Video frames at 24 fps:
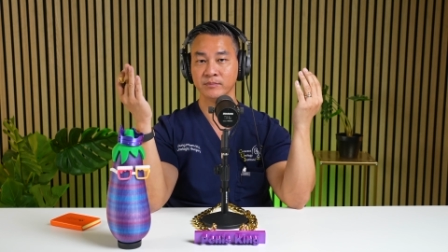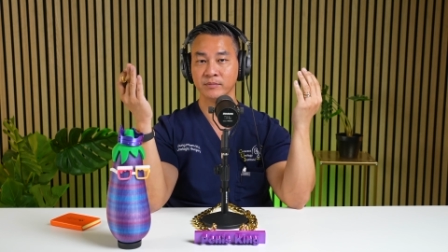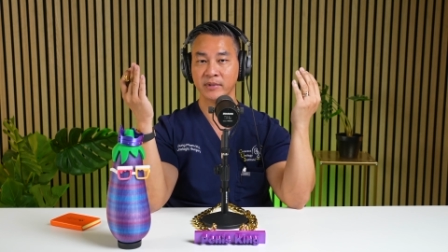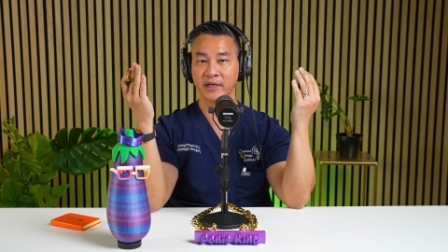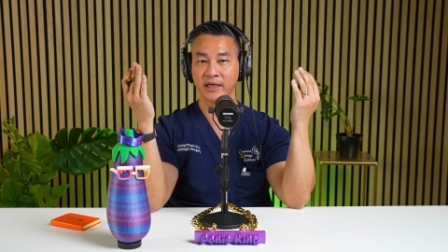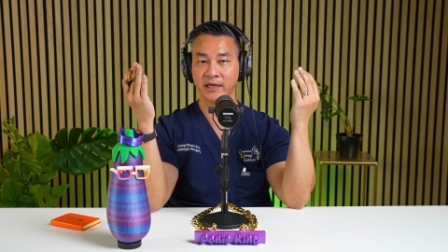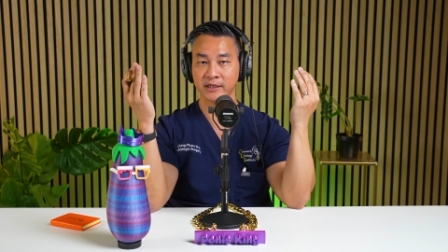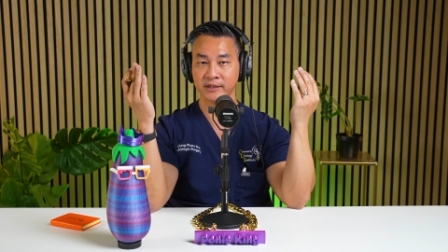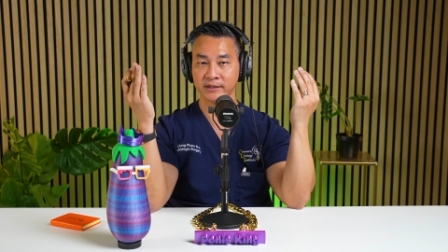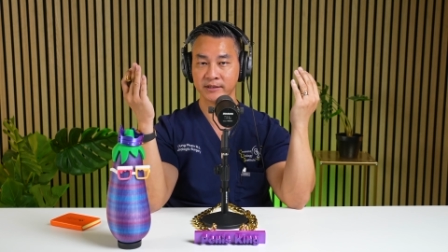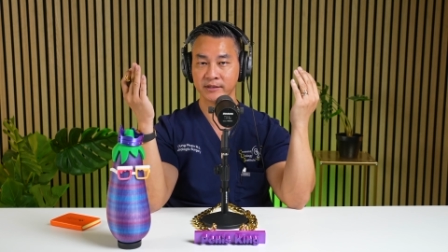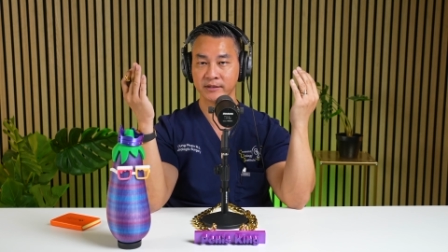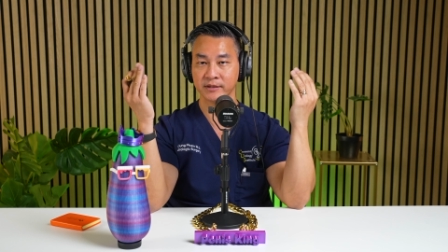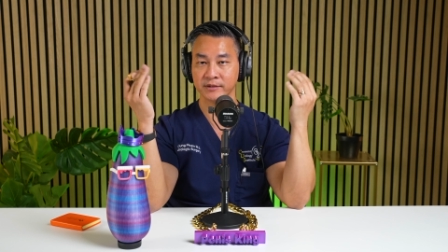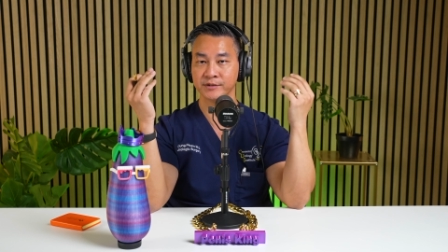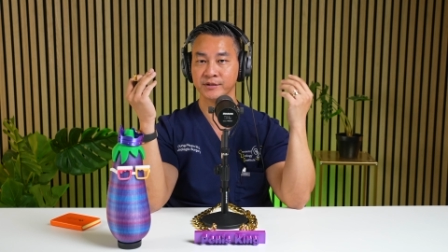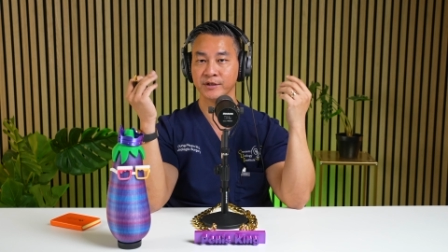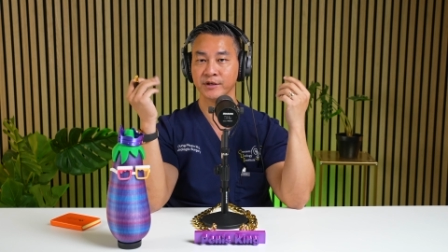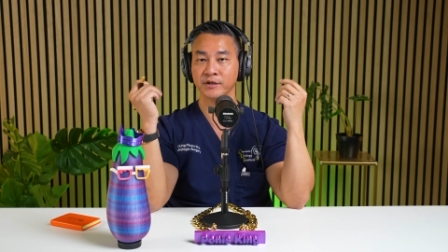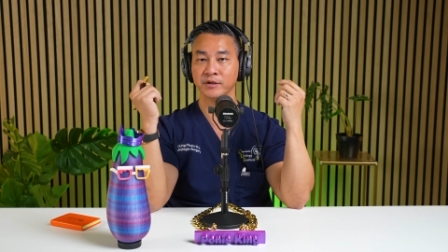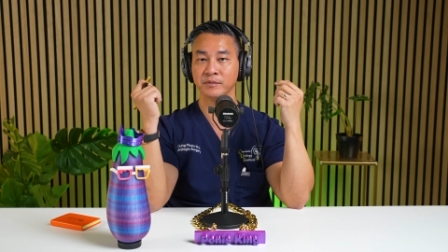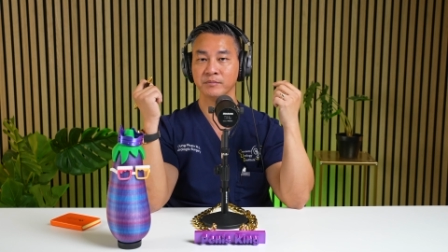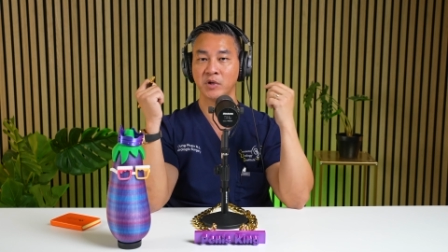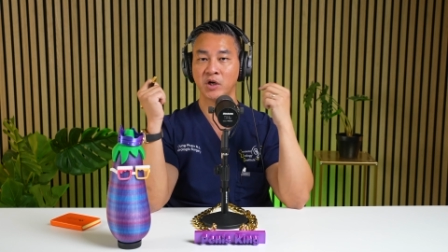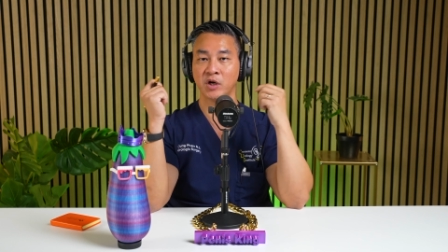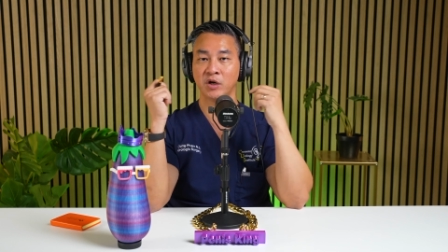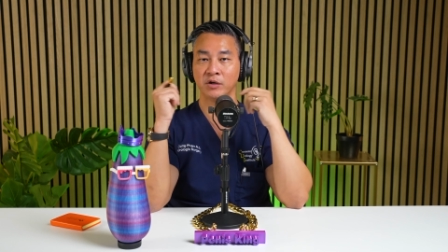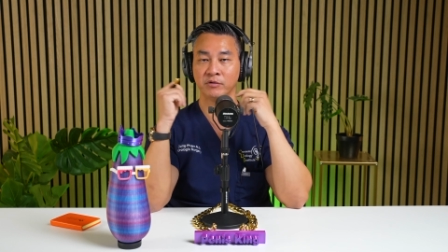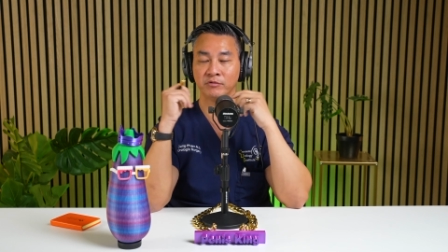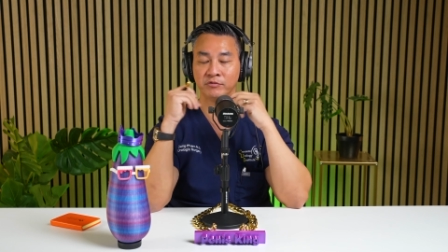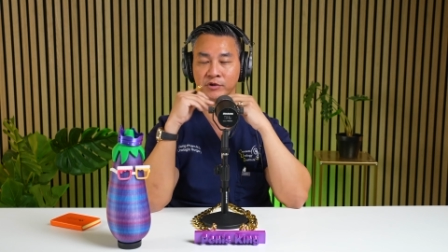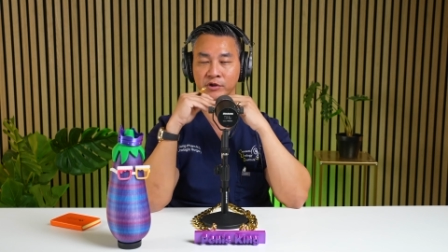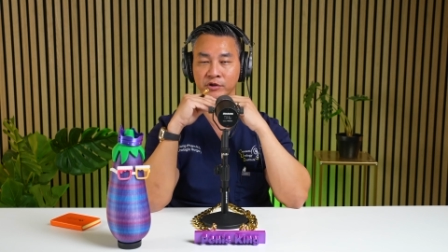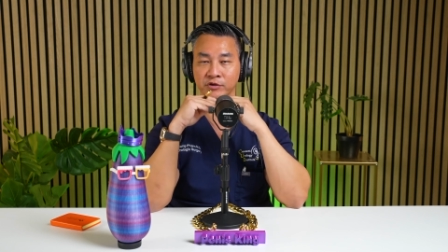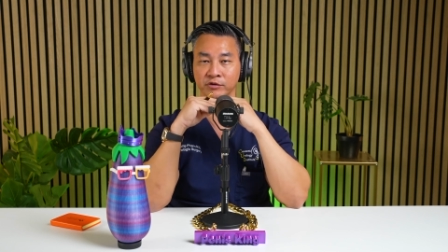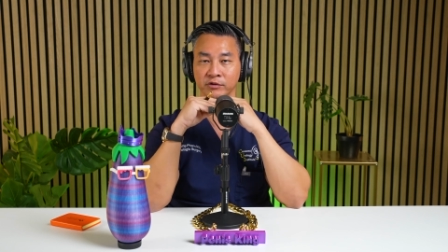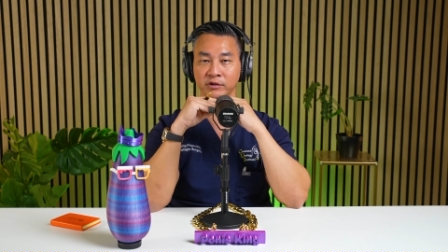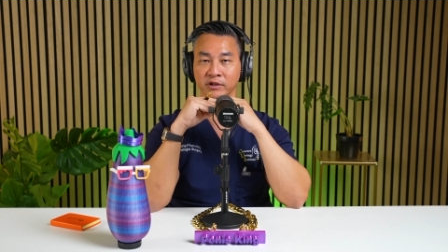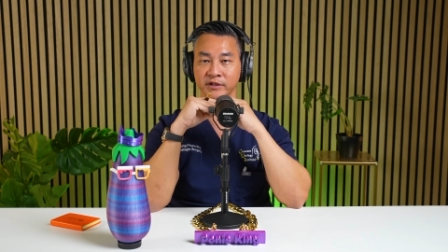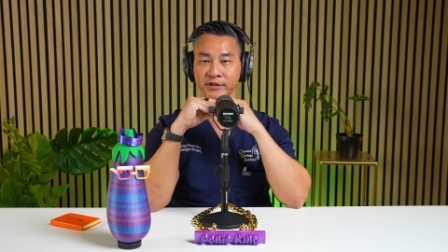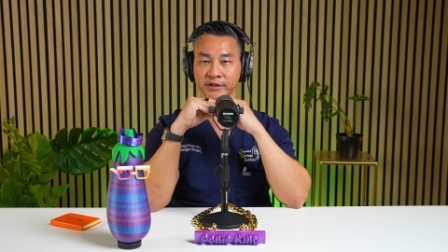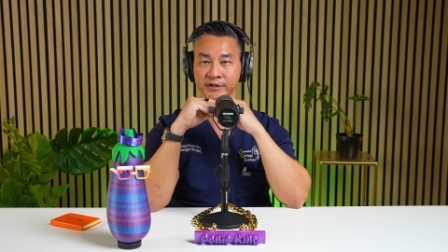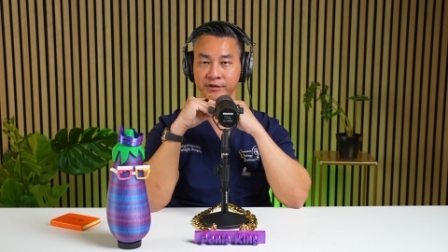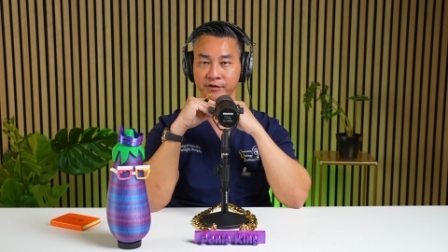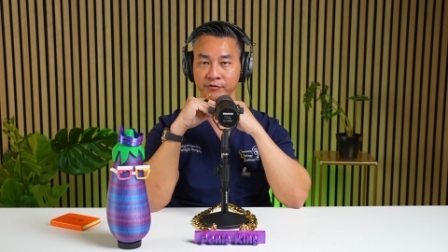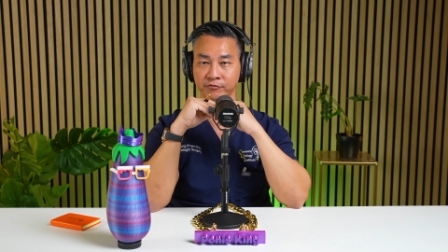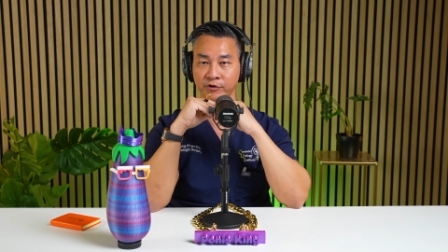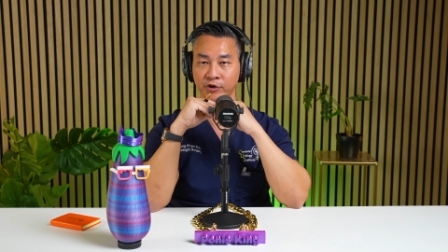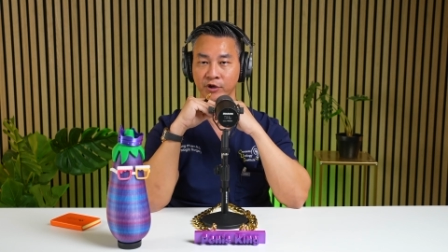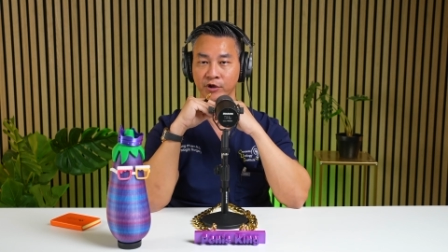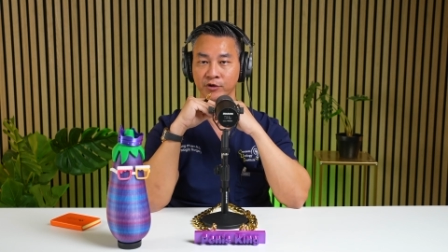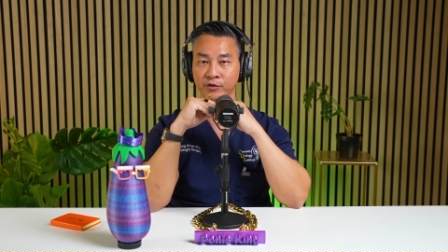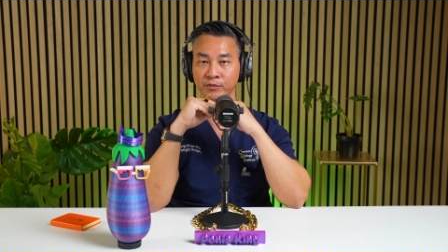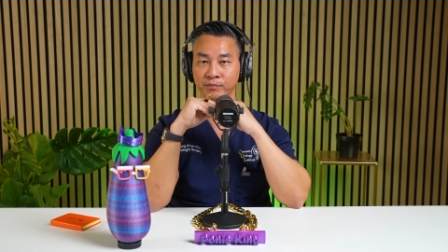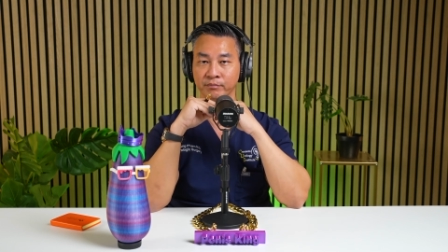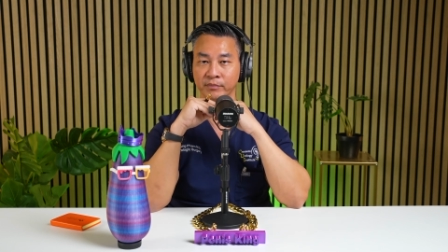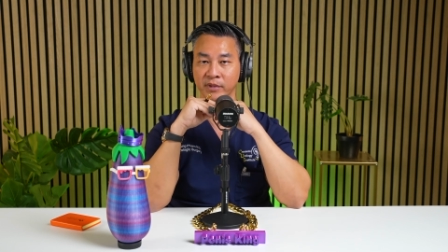hence the term, all road leads to Rome.